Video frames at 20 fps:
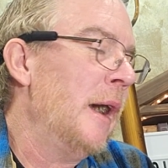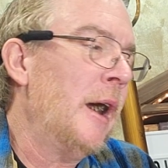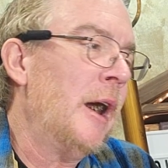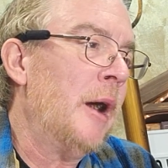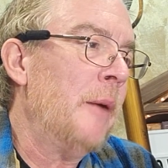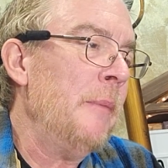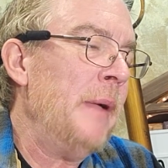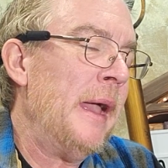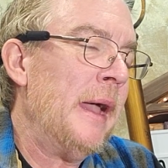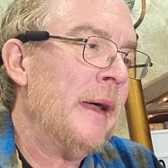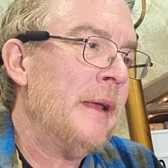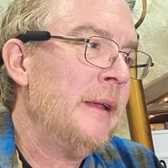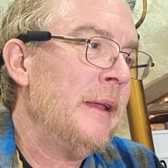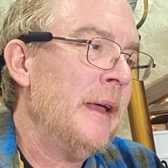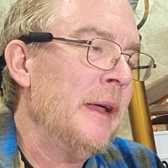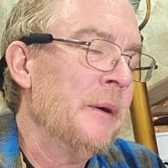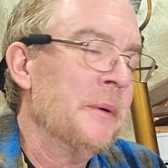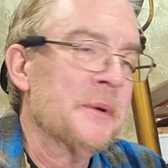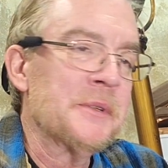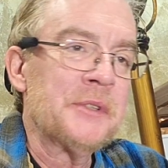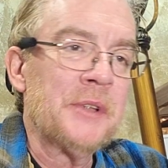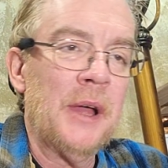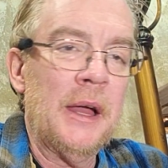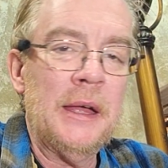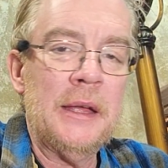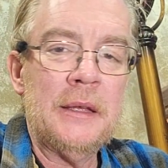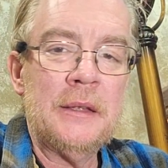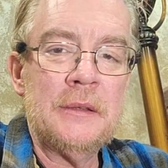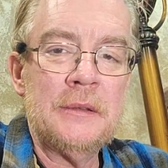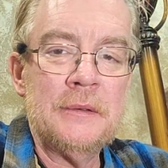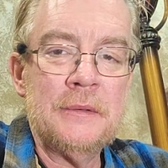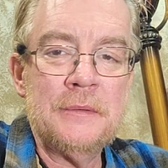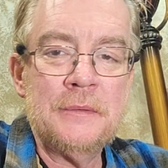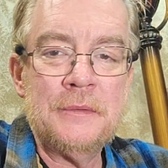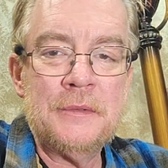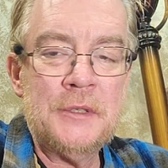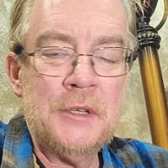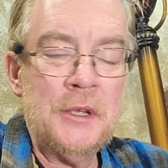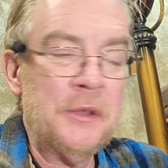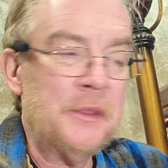Oh man, it was like
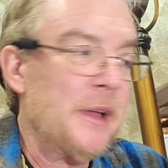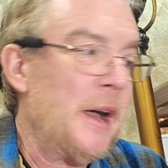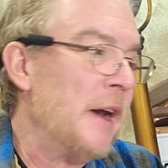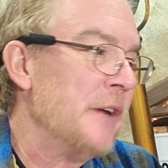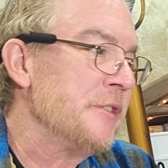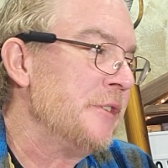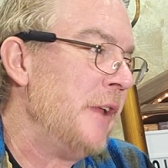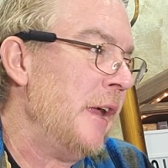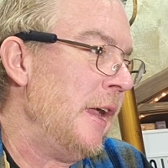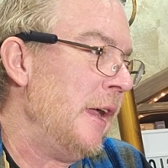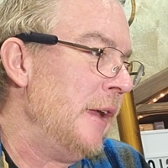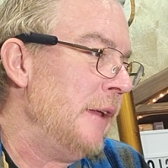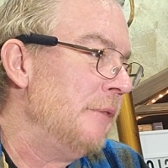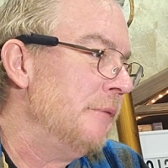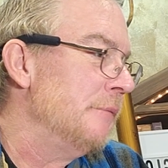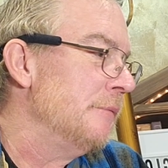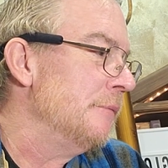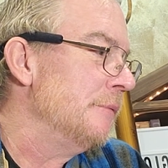2008.